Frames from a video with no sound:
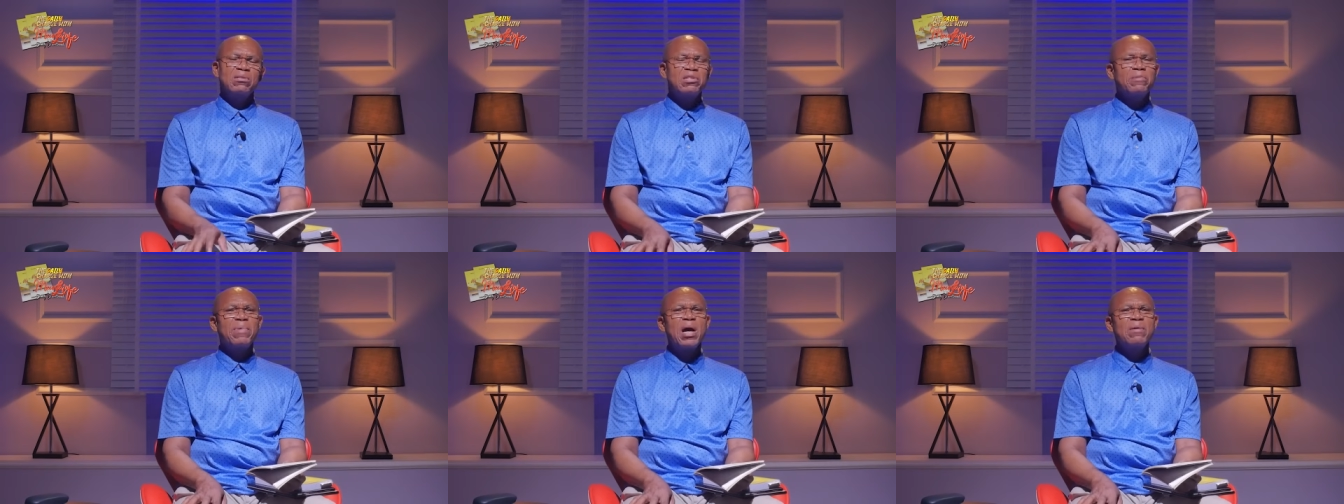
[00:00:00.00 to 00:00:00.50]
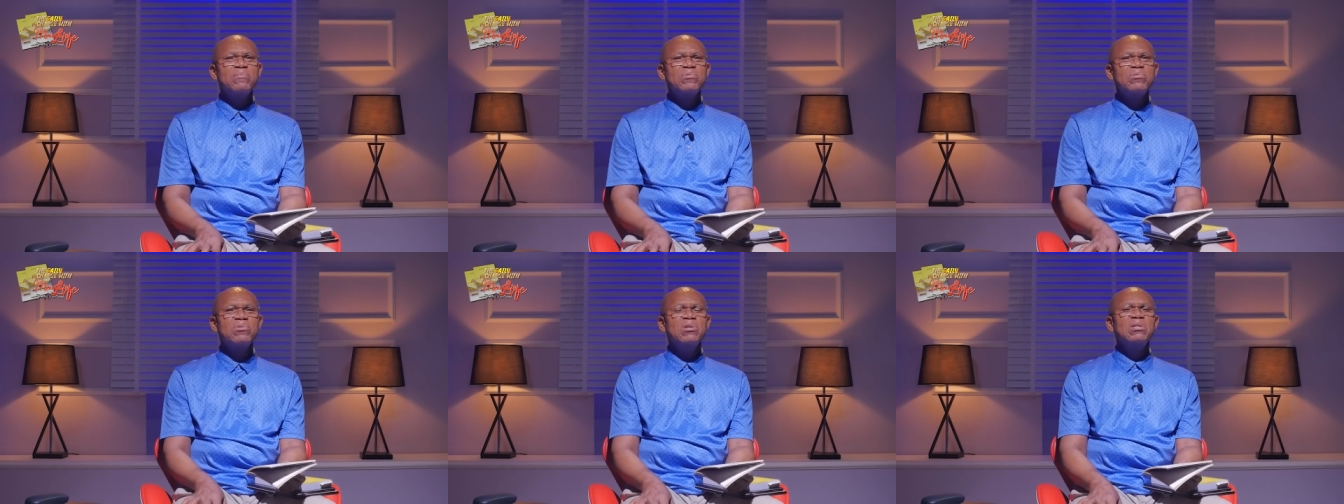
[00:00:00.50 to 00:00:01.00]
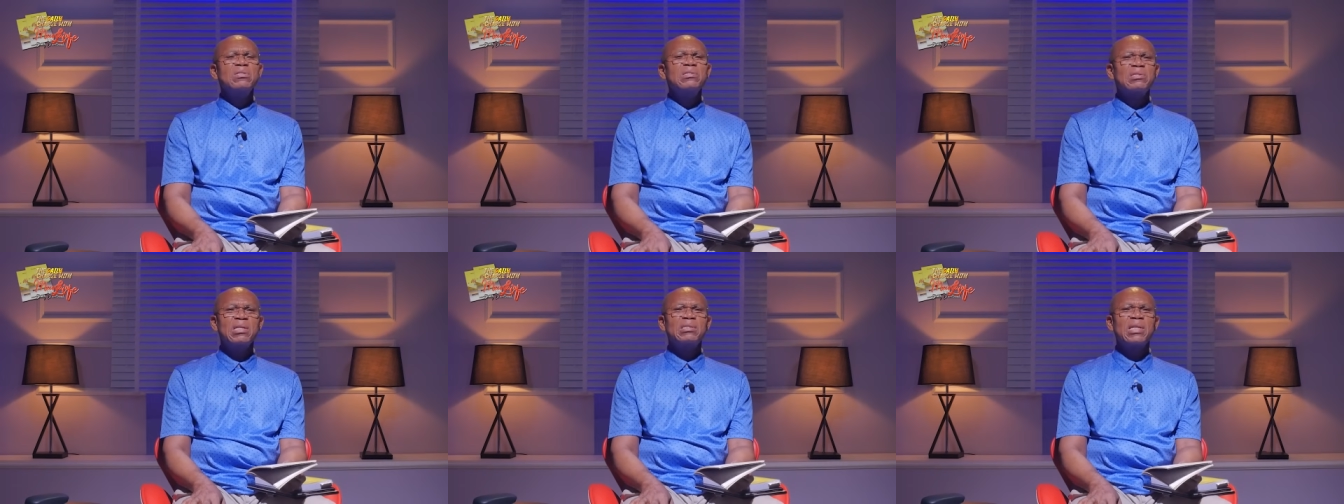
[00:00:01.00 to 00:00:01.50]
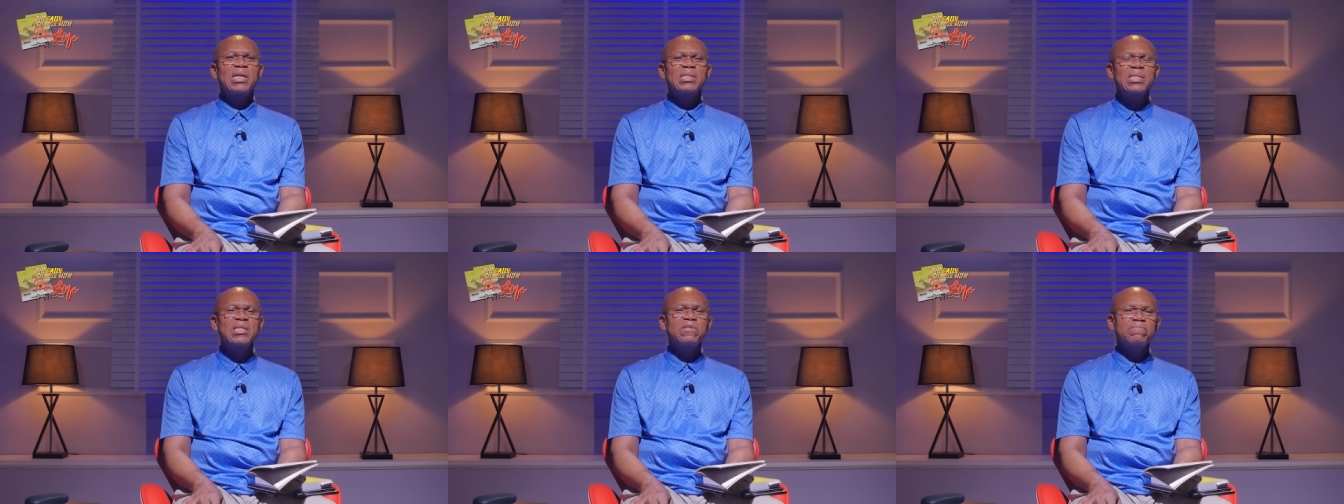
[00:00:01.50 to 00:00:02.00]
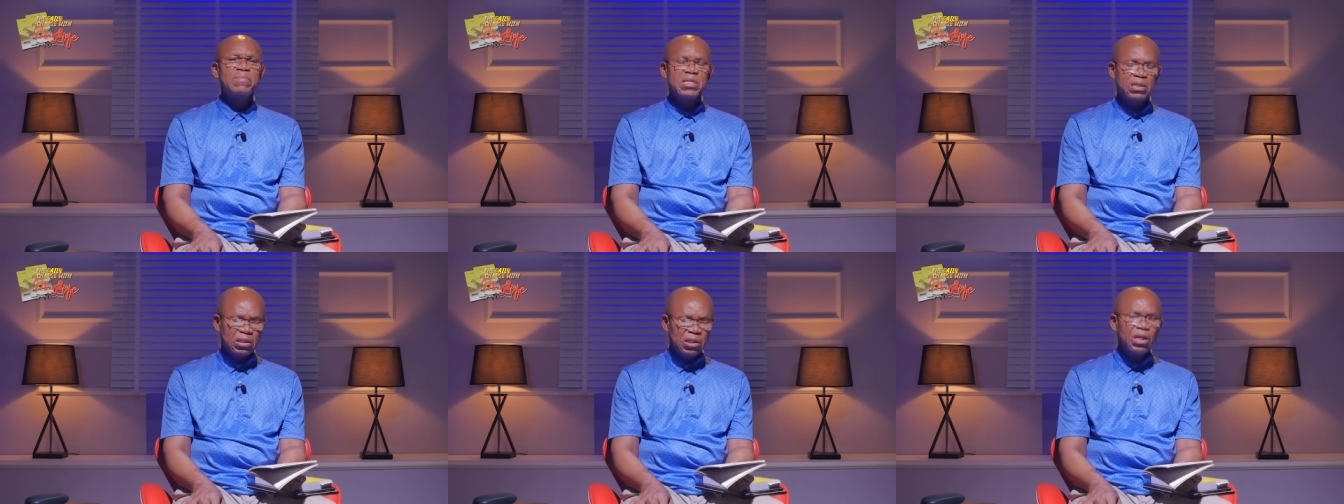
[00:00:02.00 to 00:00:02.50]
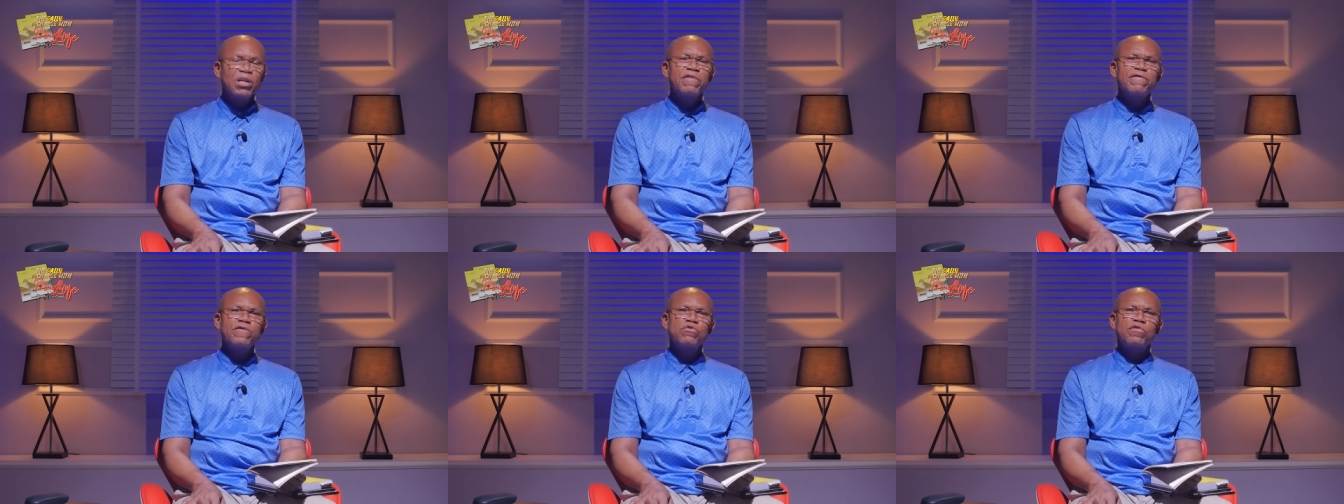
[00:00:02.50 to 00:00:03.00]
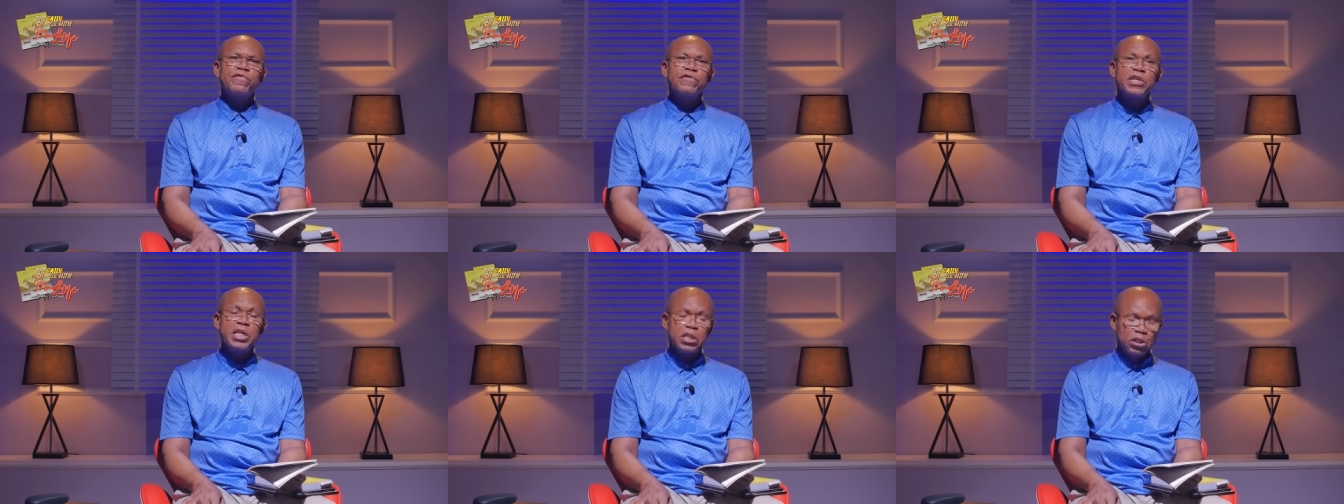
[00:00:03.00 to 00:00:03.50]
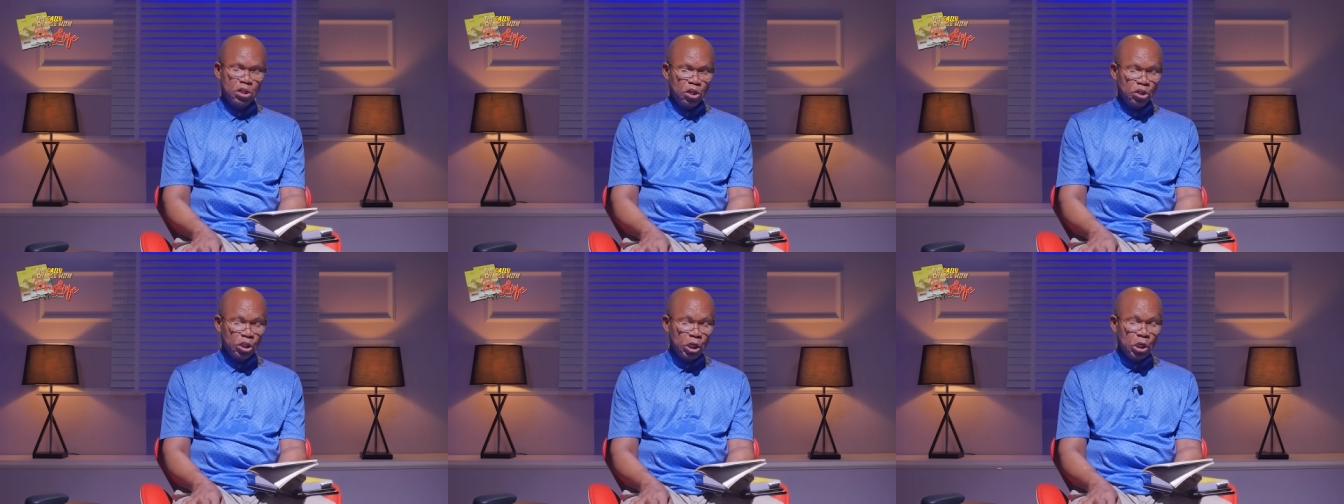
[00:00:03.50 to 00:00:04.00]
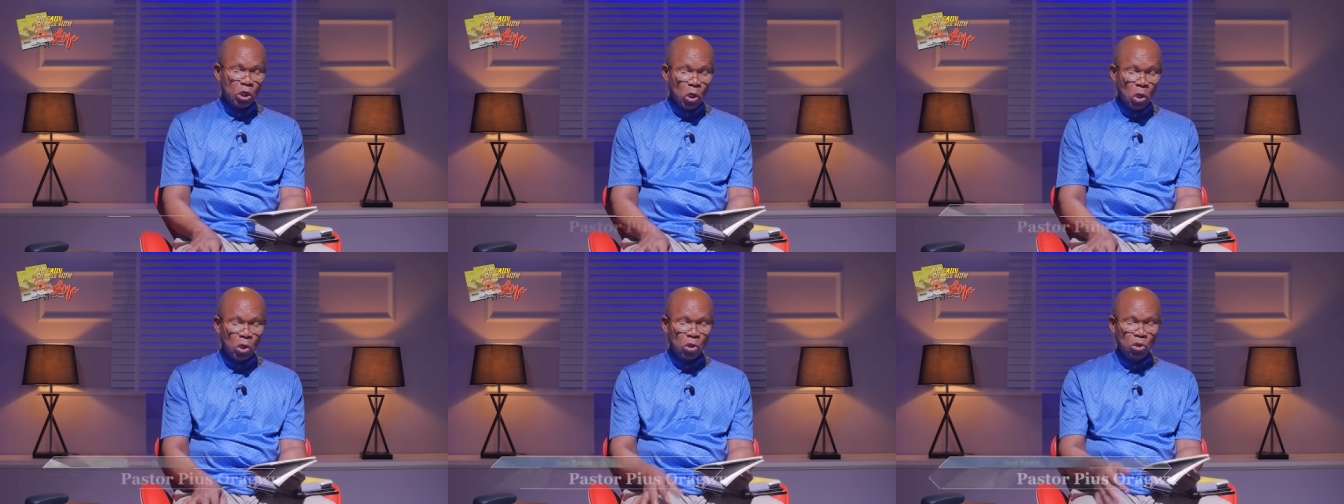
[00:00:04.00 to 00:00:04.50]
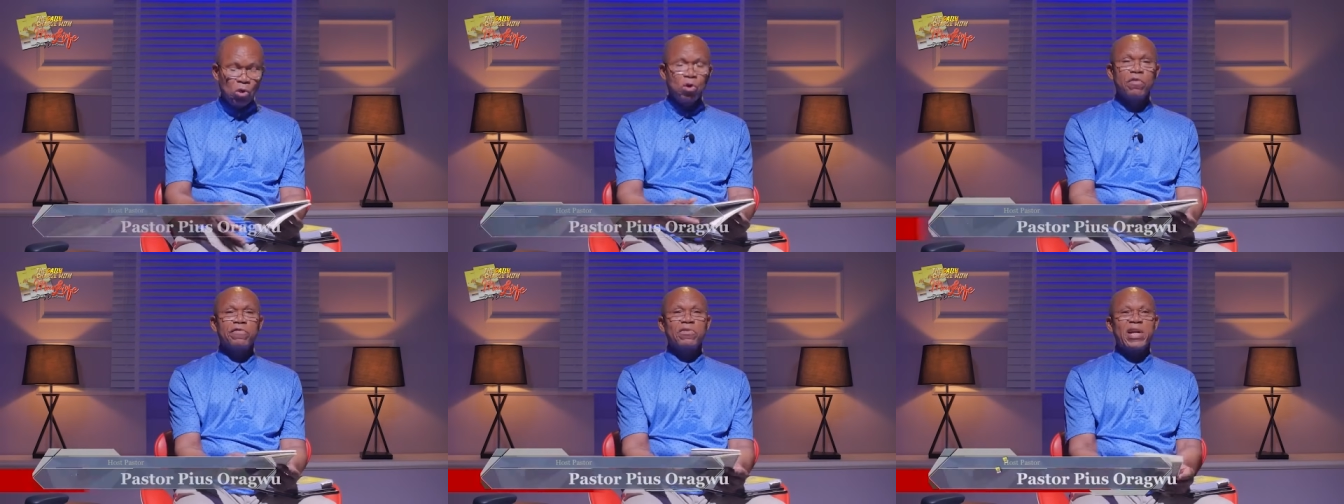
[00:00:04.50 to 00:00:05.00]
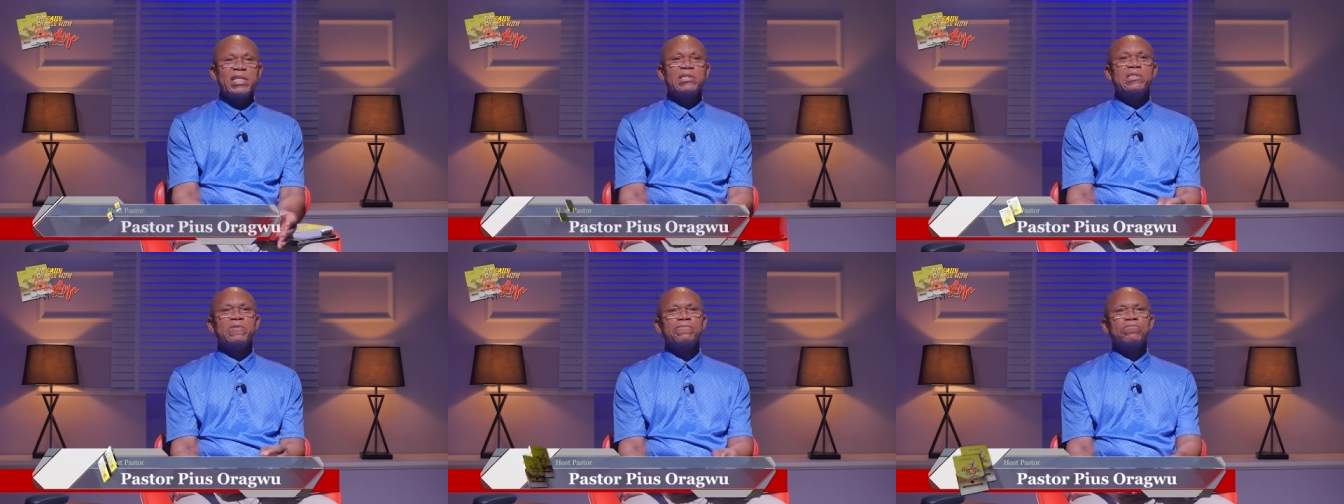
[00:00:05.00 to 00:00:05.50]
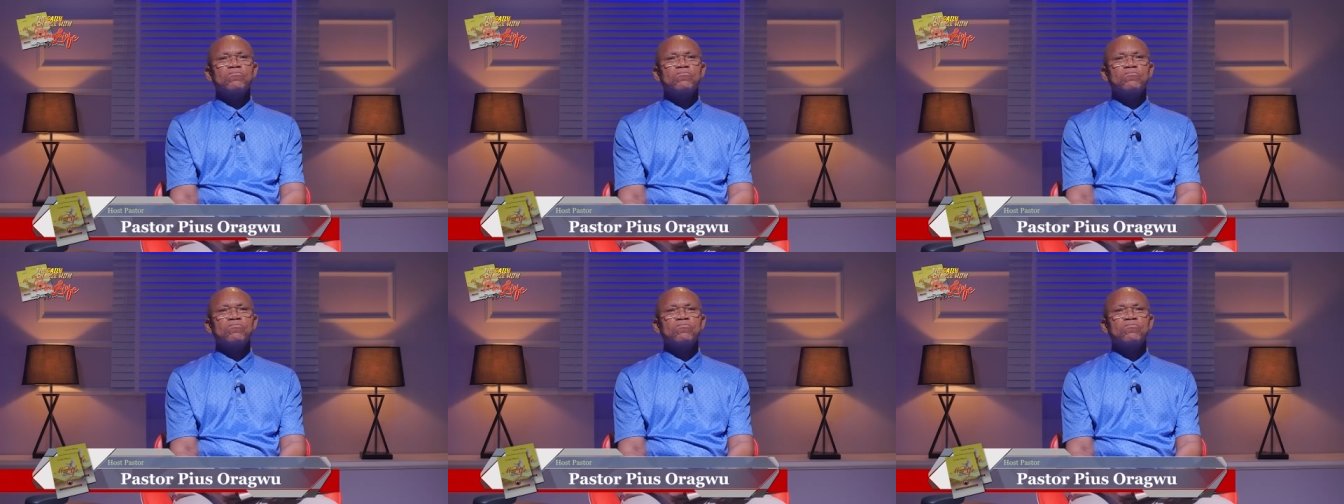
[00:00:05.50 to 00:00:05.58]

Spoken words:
The Bible says that this means fulfilling the law of Christ.